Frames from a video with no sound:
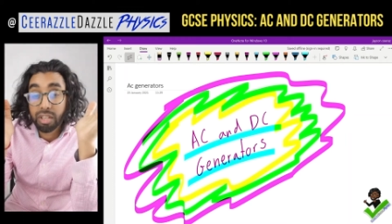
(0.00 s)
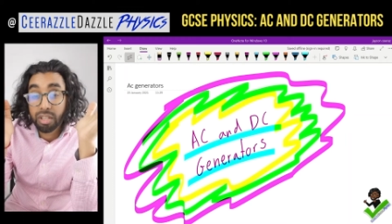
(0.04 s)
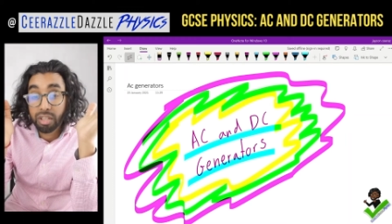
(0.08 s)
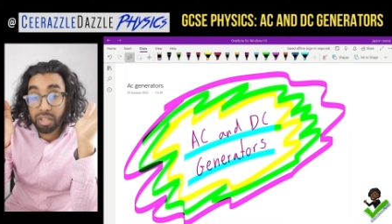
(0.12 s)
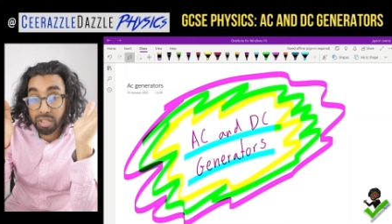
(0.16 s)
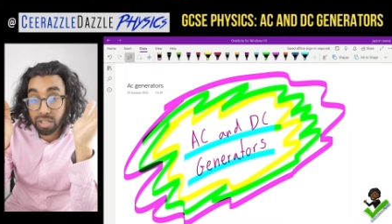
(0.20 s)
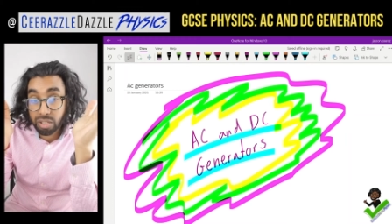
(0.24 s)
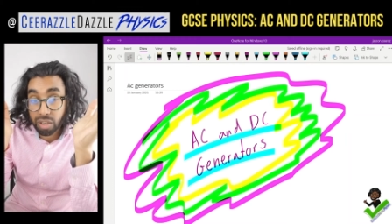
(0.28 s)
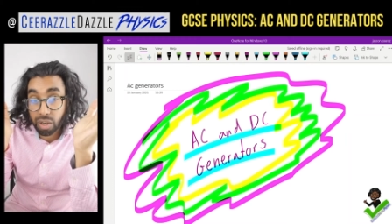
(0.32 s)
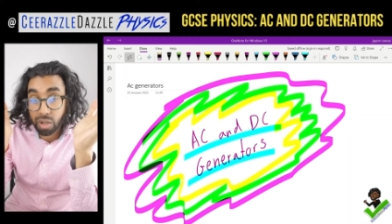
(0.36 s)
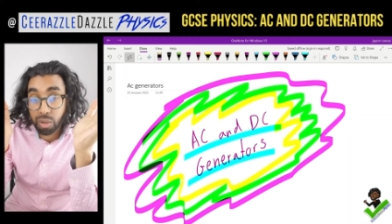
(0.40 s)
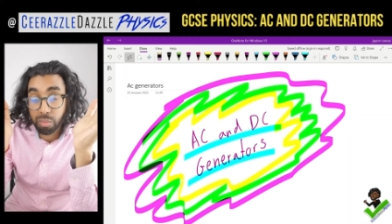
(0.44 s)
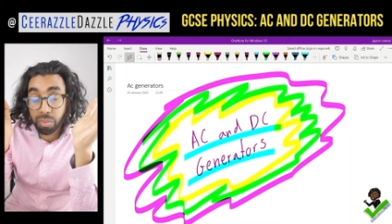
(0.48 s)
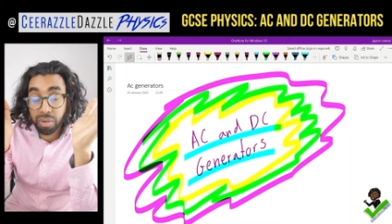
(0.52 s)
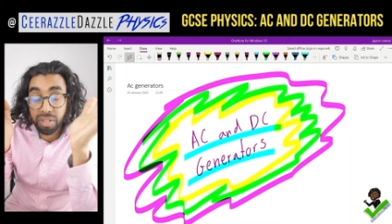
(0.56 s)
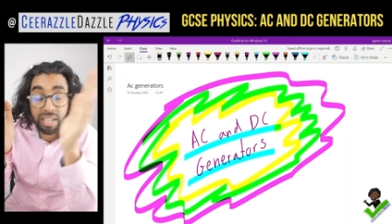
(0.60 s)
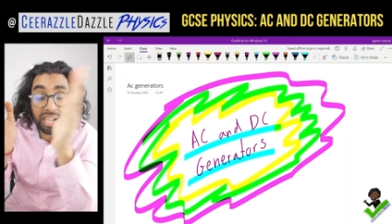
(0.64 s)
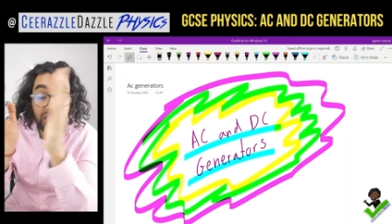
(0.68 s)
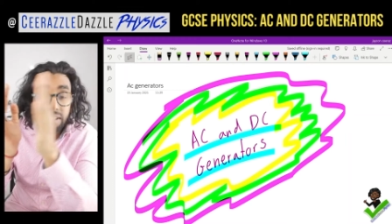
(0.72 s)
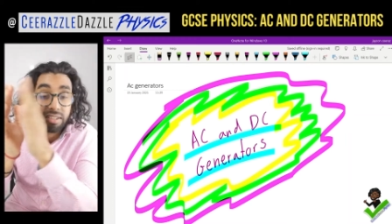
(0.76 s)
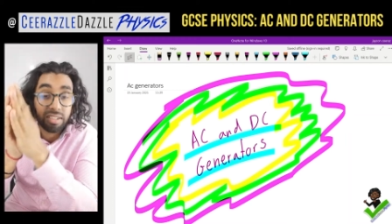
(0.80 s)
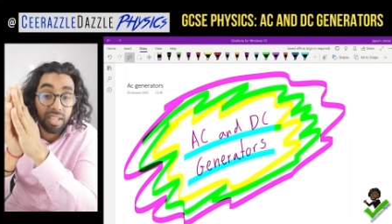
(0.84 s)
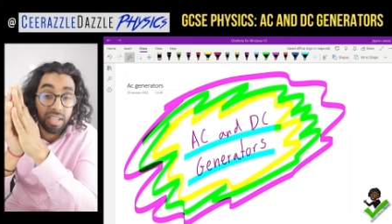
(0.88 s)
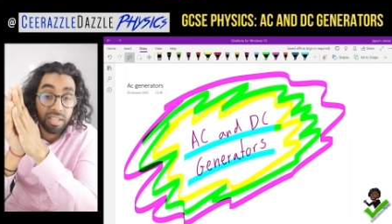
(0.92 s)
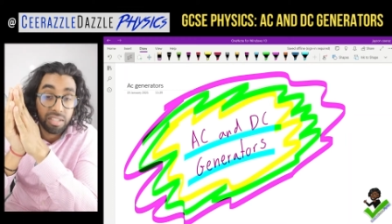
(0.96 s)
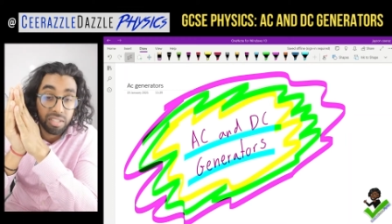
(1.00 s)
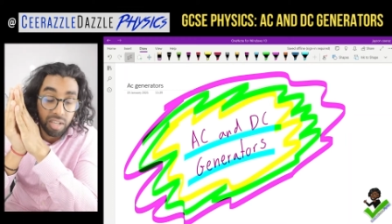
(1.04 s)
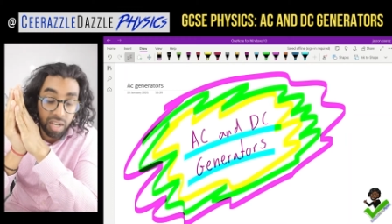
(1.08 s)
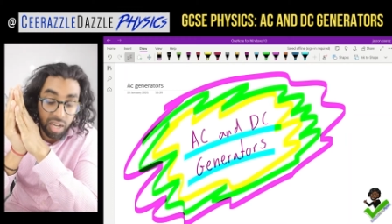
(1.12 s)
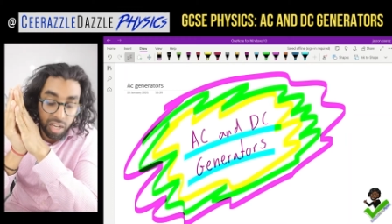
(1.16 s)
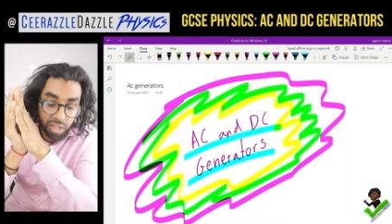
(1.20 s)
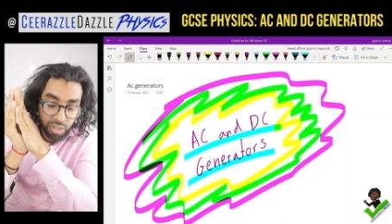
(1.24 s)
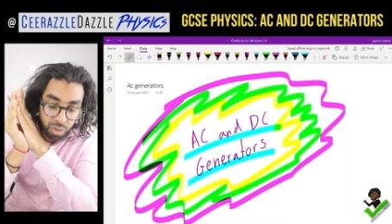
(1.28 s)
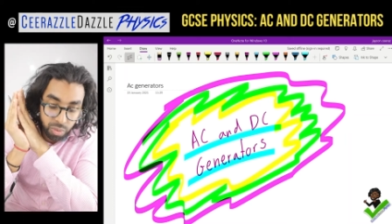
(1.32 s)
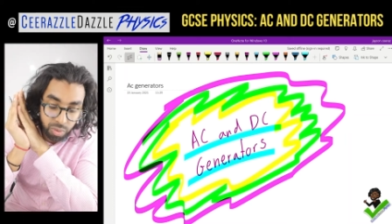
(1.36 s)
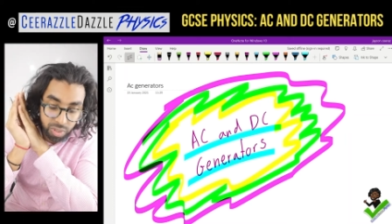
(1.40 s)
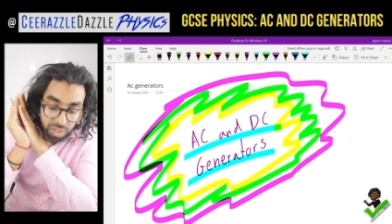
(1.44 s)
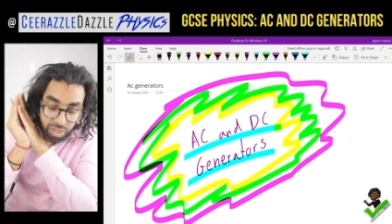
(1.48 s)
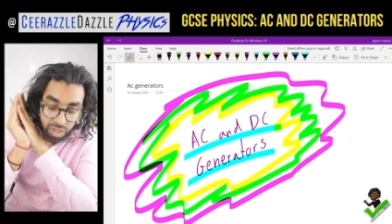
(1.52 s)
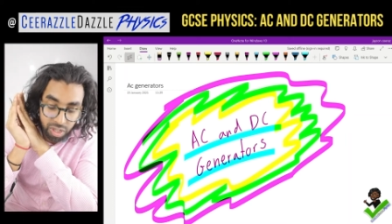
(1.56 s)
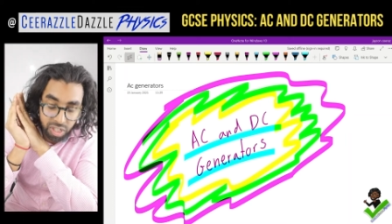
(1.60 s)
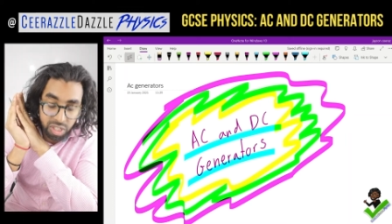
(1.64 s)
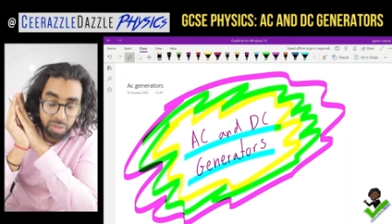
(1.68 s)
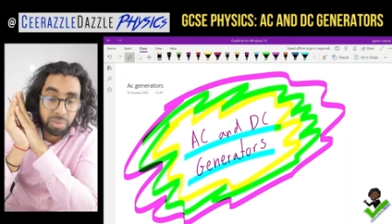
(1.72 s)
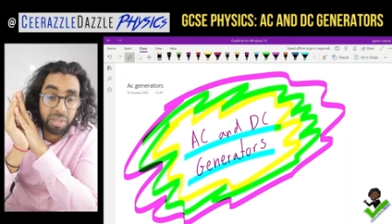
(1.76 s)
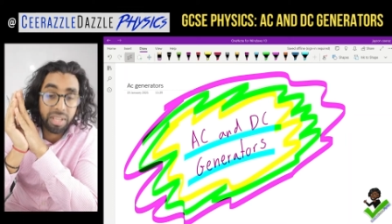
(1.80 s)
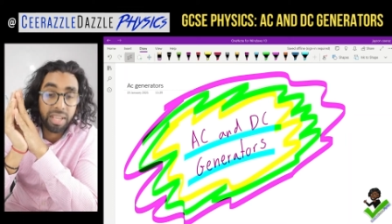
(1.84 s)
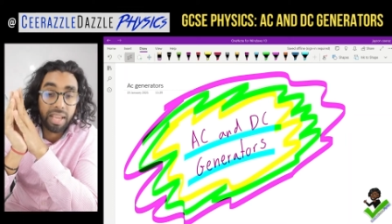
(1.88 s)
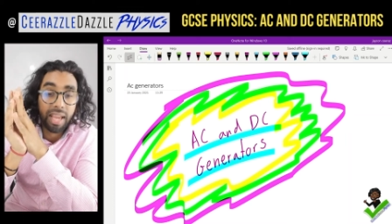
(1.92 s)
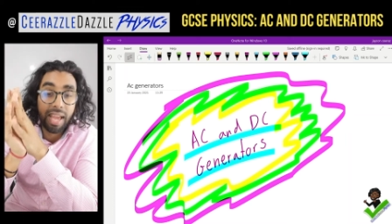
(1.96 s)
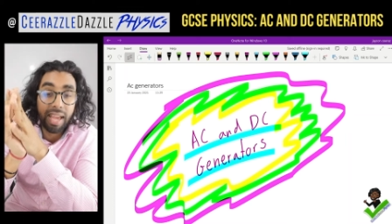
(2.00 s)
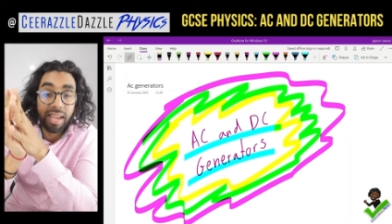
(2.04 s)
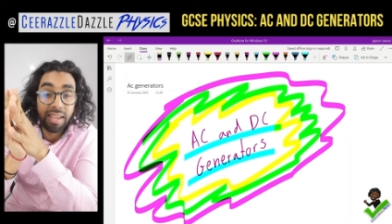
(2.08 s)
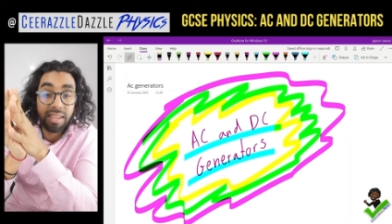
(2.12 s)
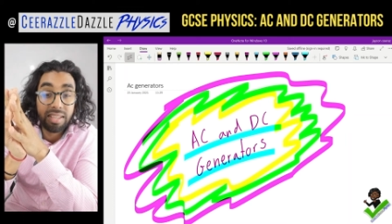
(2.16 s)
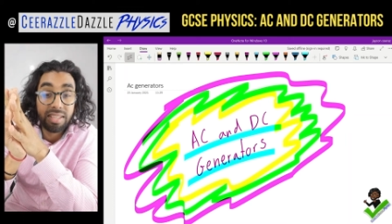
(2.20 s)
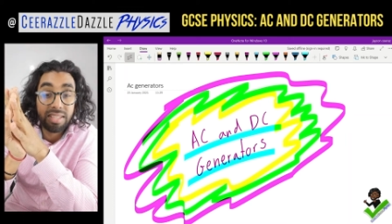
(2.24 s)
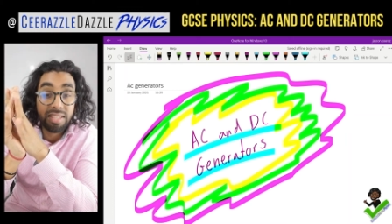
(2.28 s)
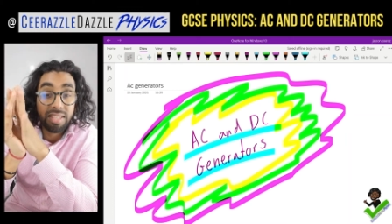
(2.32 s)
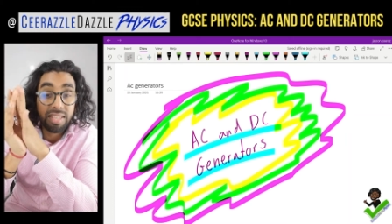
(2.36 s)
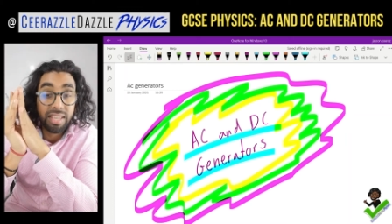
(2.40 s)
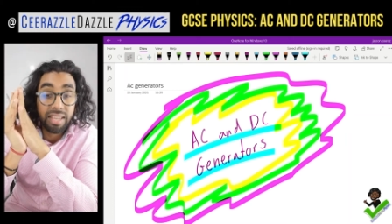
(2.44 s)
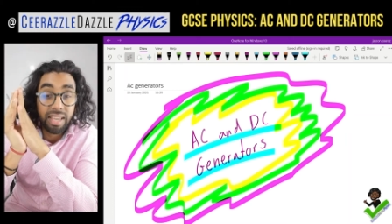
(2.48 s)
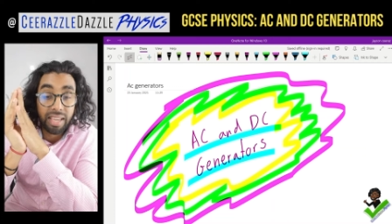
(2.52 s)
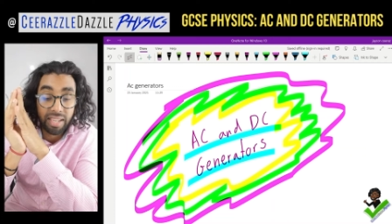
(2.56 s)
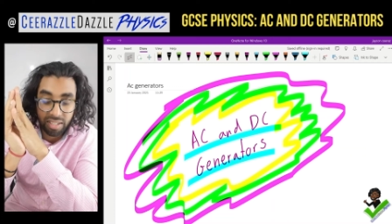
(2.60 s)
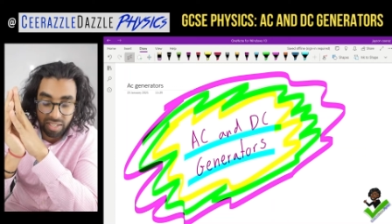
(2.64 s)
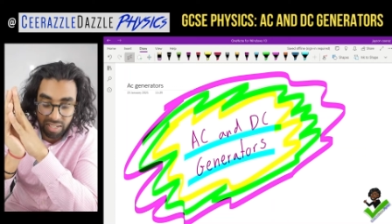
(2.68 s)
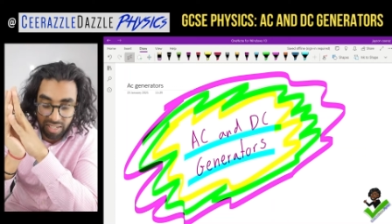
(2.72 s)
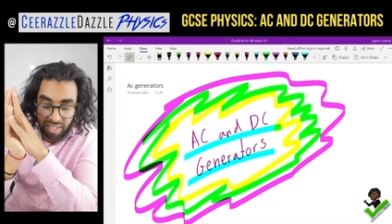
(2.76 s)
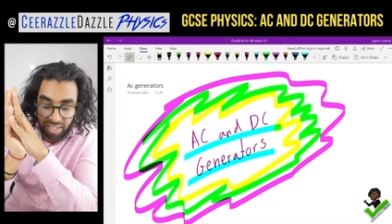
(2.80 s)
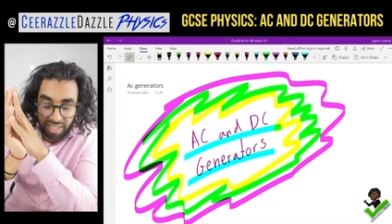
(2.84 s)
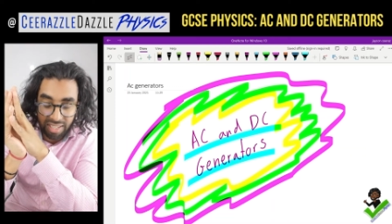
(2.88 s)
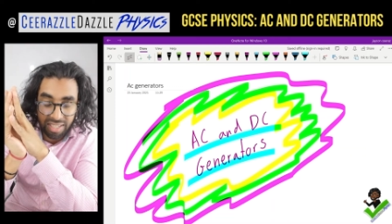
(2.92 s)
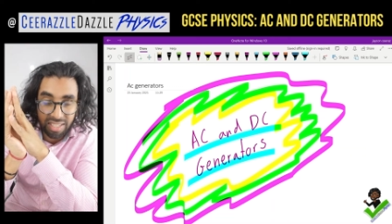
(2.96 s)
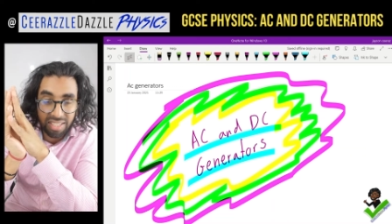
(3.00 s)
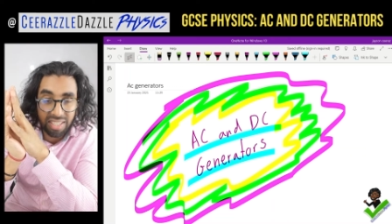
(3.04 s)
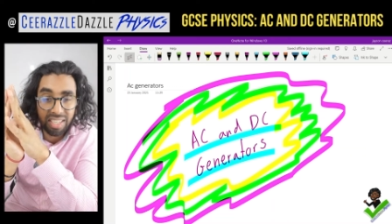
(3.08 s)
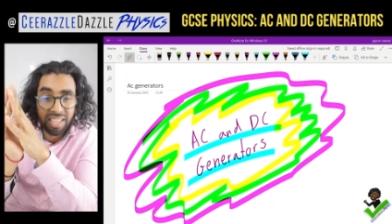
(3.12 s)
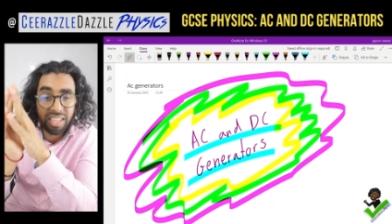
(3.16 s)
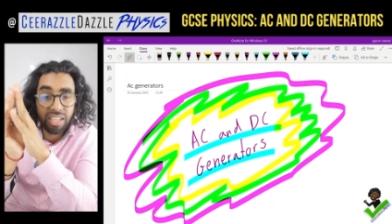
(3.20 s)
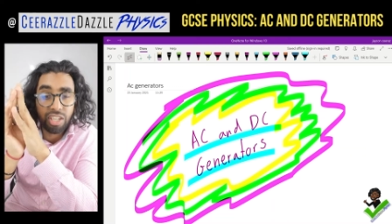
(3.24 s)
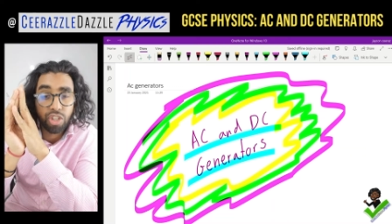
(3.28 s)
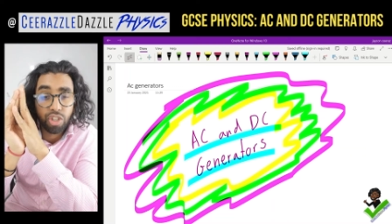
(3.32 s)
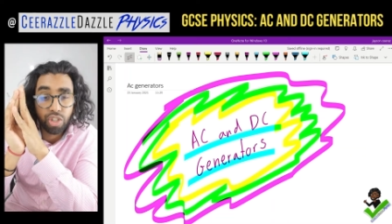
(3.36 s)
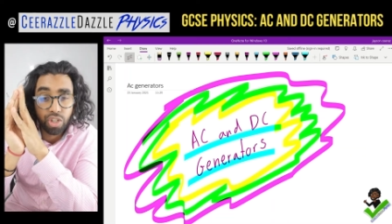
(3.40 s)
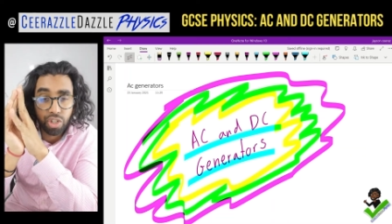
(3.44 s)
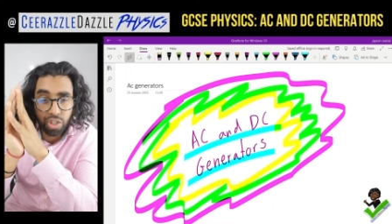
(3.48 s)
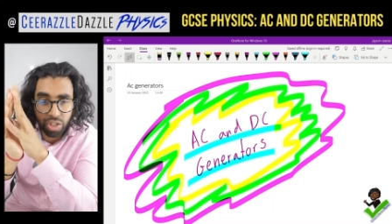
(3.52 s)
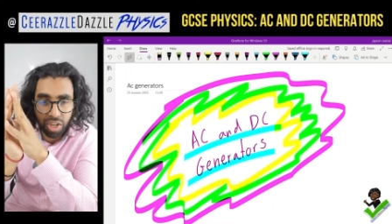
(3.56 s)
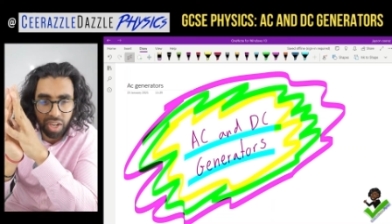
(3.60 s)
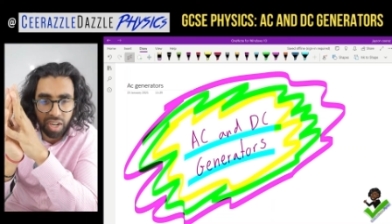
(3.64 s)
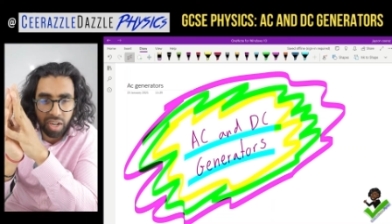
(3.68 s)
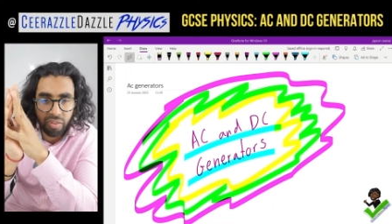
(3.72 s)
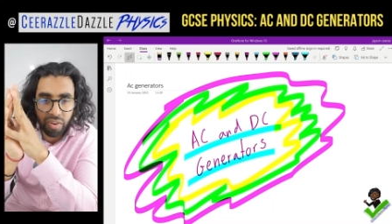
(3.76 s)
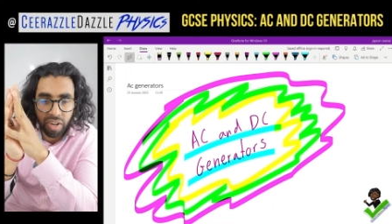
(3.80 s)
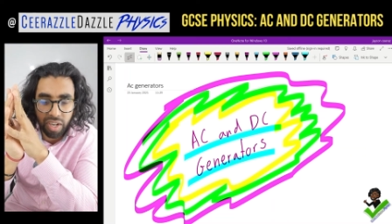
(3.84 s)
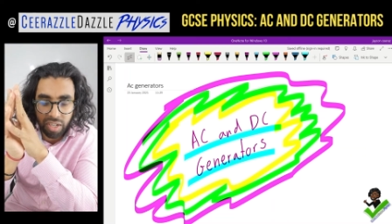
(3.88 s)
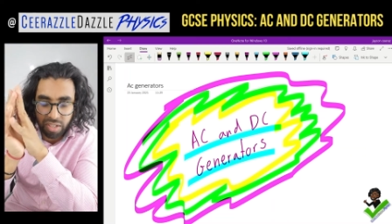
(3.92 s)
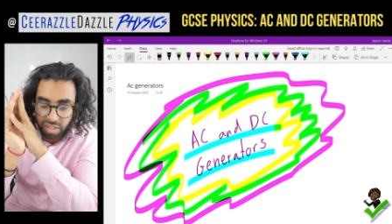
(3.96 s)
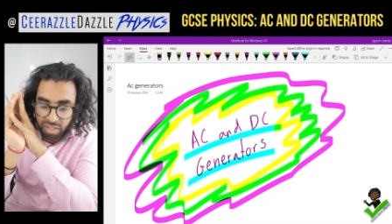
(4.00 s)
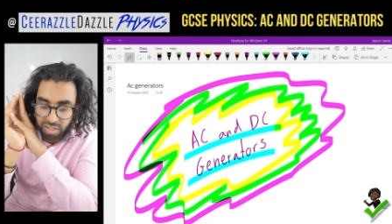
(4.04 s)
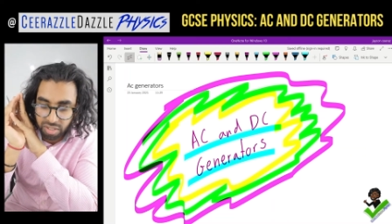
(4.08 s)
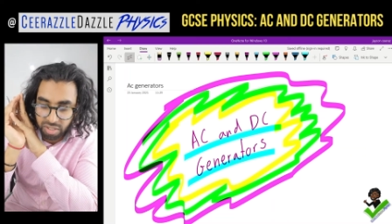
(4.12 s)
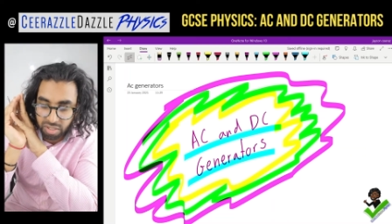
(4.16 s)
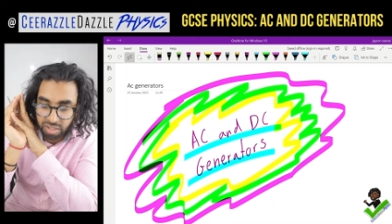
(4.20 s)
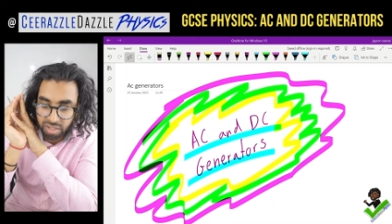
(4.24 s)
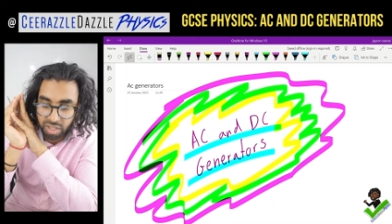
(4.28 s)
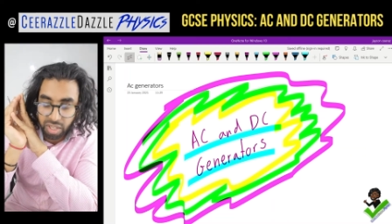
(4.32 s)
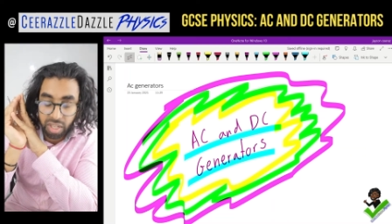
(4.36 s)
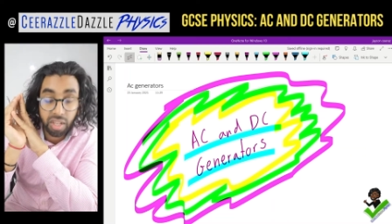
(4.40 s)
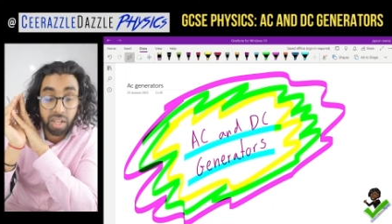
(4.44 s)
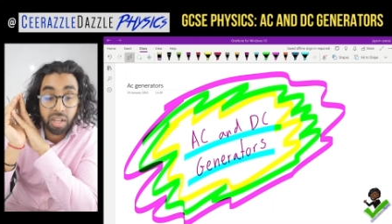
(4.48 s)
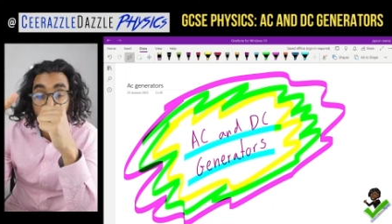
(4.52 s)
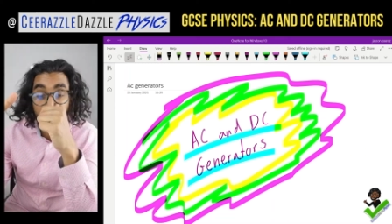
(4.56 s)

So put down today's title, it's going to be AC and DC generators.